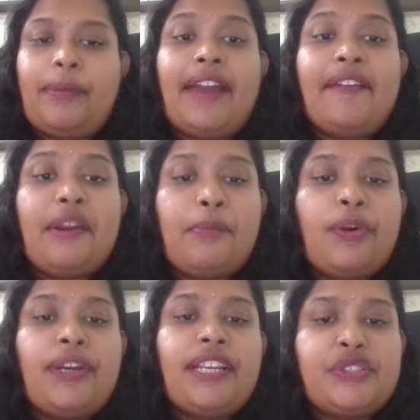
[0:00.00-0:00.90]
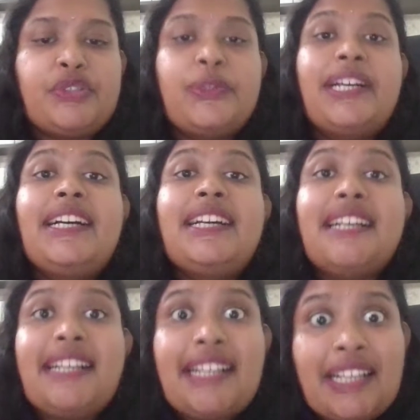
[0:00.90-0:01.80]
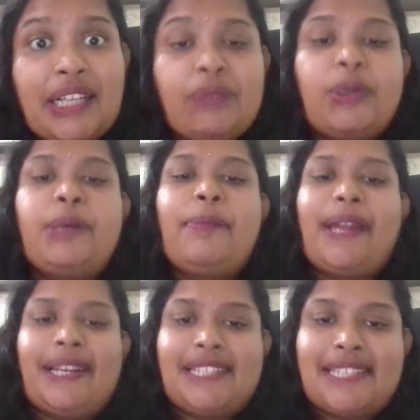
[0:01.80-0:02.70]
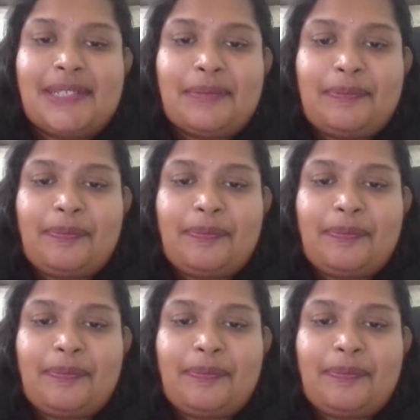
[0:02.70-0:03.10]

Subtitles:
and report it to the government.